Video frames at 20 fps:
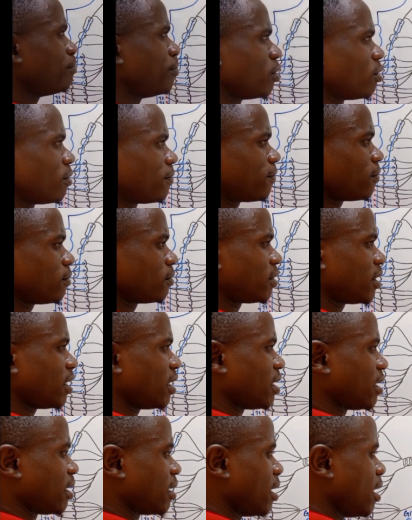beautiful
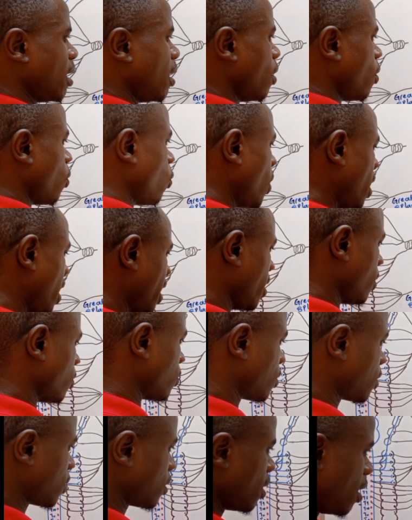thing. What else?